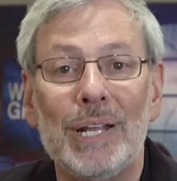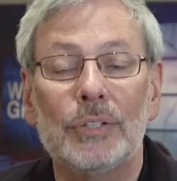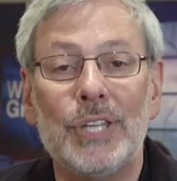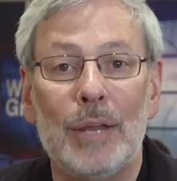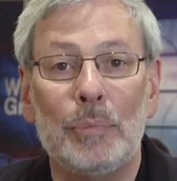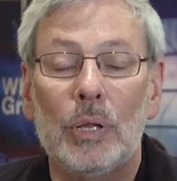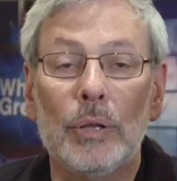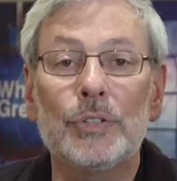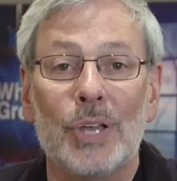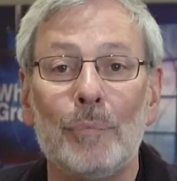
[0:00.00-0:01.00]
meal
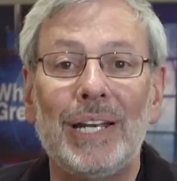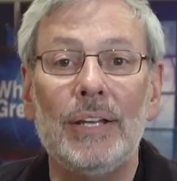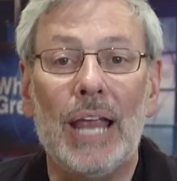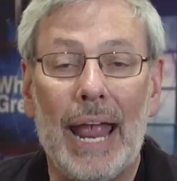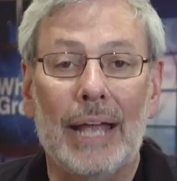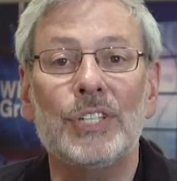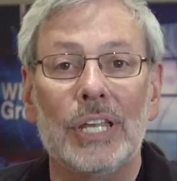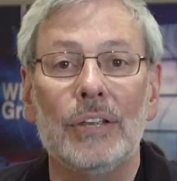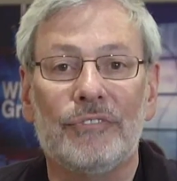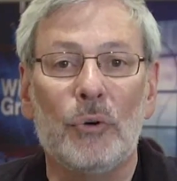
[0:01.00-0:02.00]
table, somebody
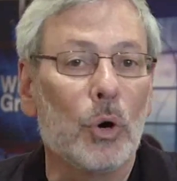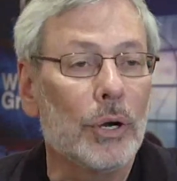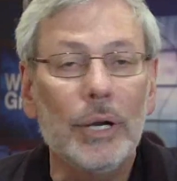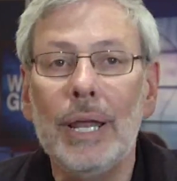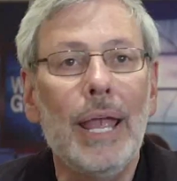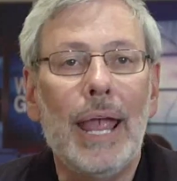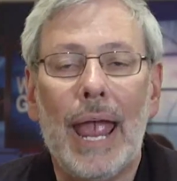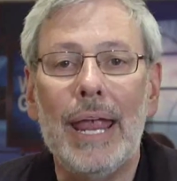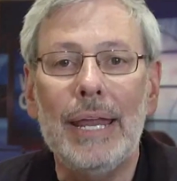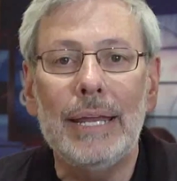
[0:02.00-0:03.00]
asking for
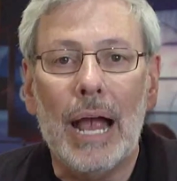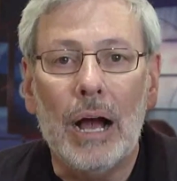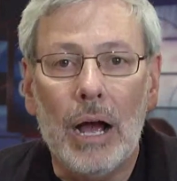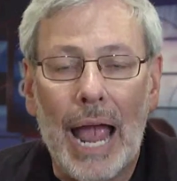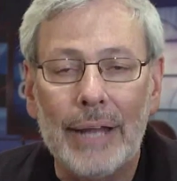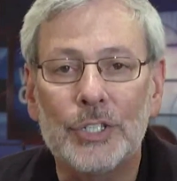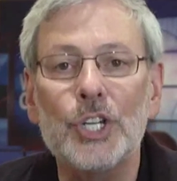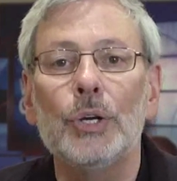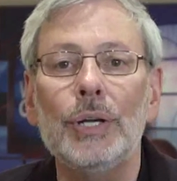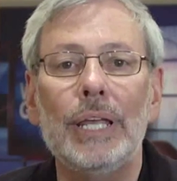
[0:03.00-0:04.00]
an
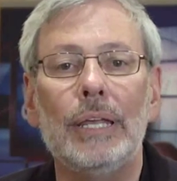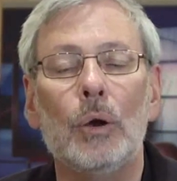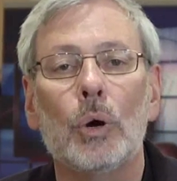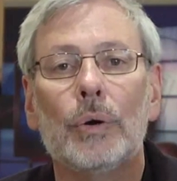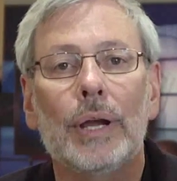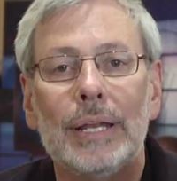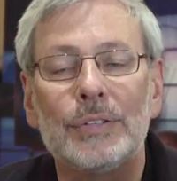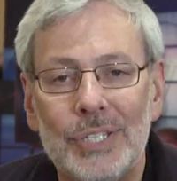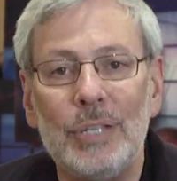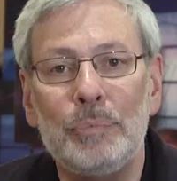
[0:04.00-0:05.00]
attorney or a
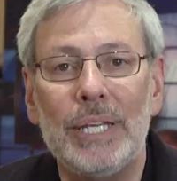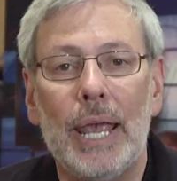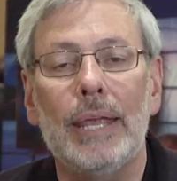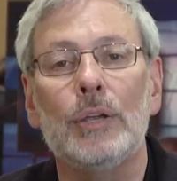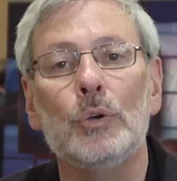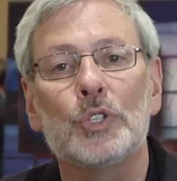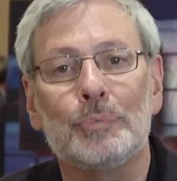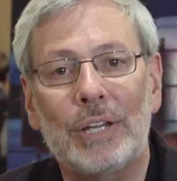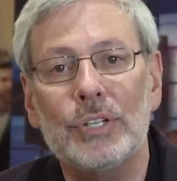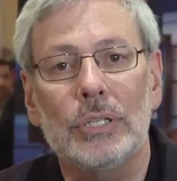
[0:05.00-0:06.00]
CPA who
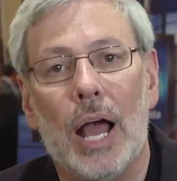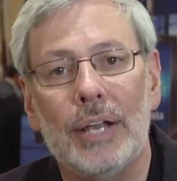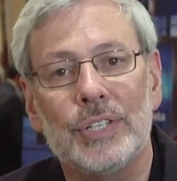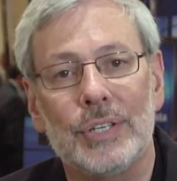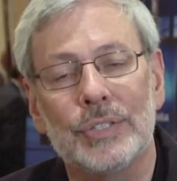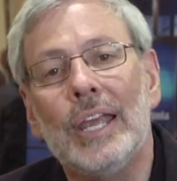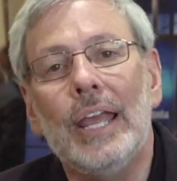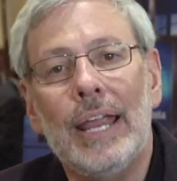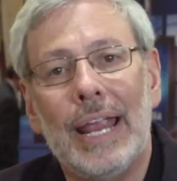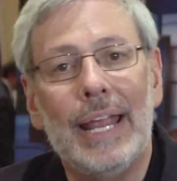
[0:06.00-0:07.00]
specializes
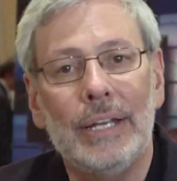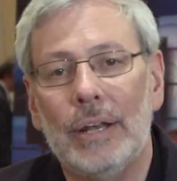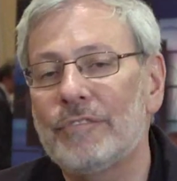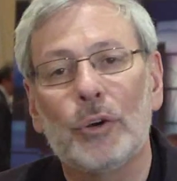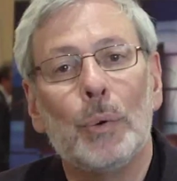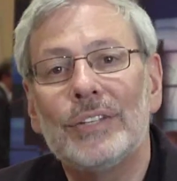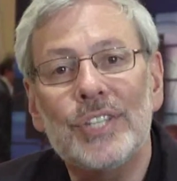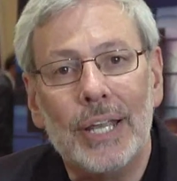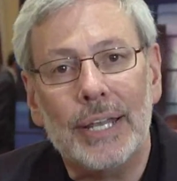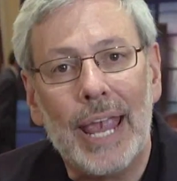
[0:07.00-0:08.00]
in
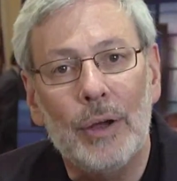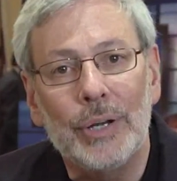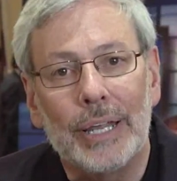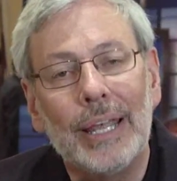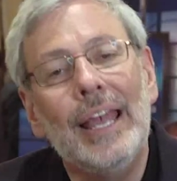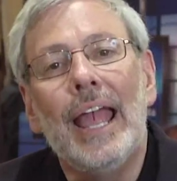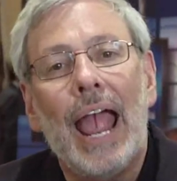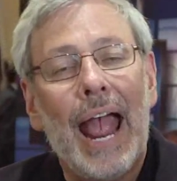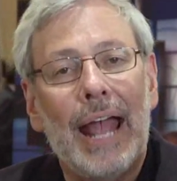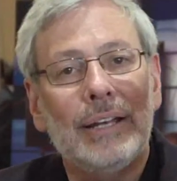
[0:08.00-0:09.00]
forensic accounting,
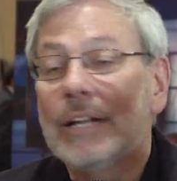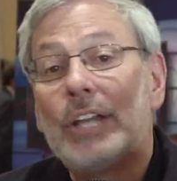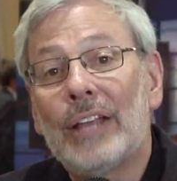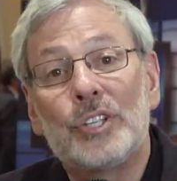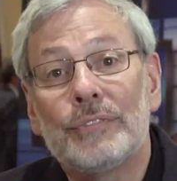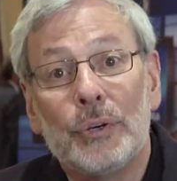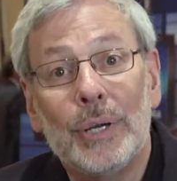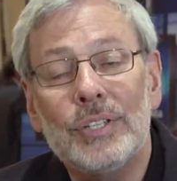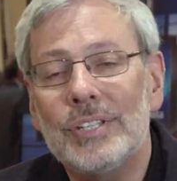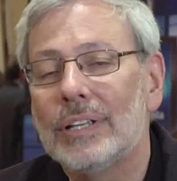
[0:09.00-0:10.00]
and as a for
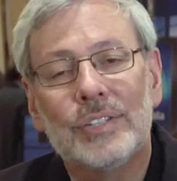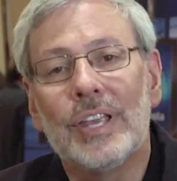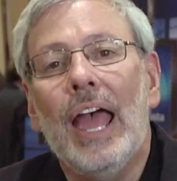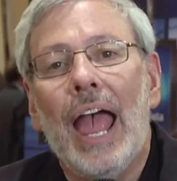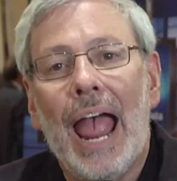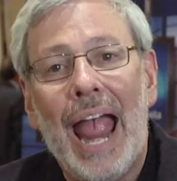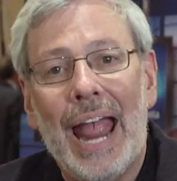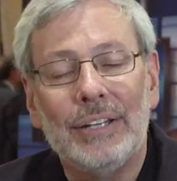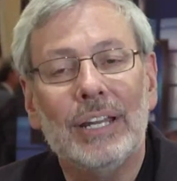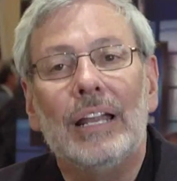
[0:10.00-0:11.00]
instance,
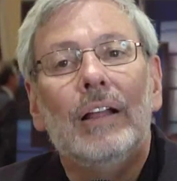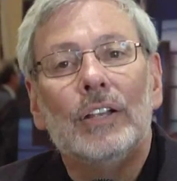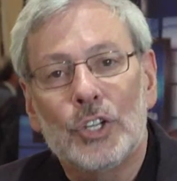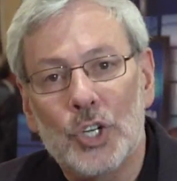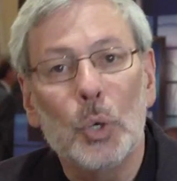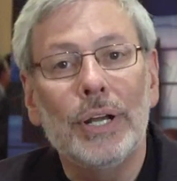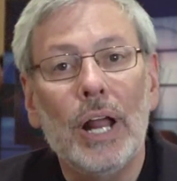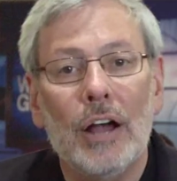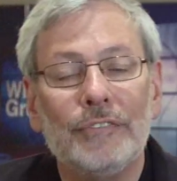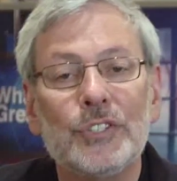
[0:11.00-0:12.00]
and sure
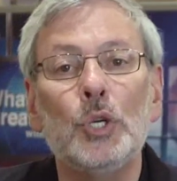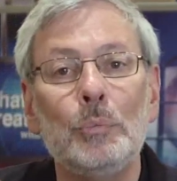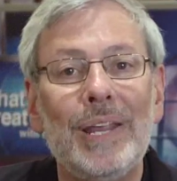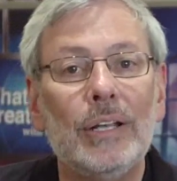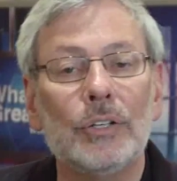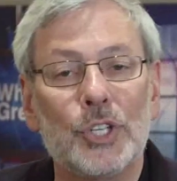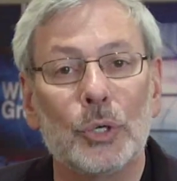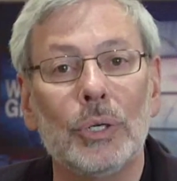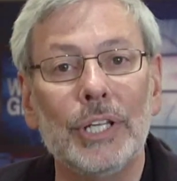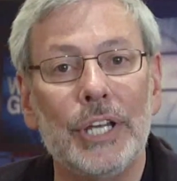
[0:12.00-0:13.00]
enough, 2 meals
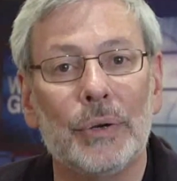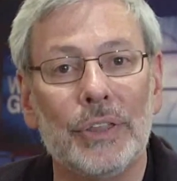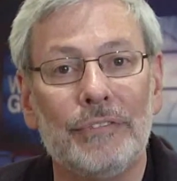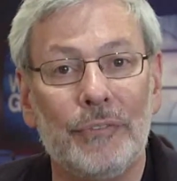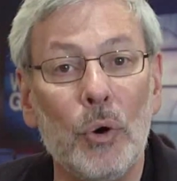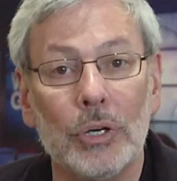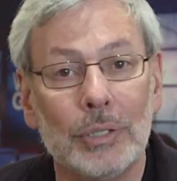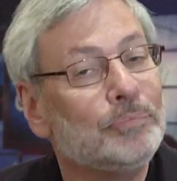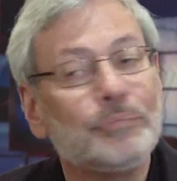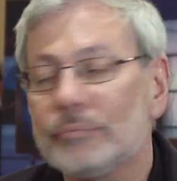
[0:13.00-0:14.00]
earlier in the
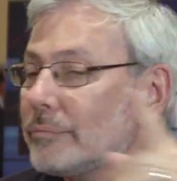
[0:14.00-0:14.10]
forum,